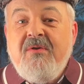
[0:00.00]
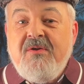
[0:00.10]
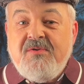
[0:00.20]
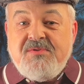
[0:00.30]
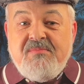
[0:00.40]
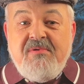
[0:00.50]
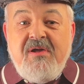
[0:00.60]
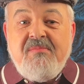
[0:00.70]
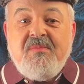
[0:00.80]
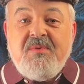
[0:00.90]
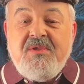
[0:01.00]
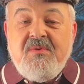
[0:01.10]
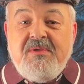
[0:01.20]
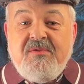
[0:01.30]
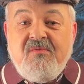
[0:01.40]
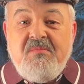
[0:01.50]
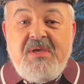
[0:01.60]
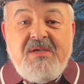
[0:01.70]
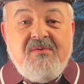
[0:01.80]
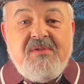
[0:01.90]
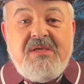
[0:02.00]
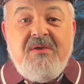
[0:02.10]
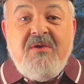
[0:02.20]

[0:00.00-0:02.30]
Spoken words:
Here's the problem with doing this manually.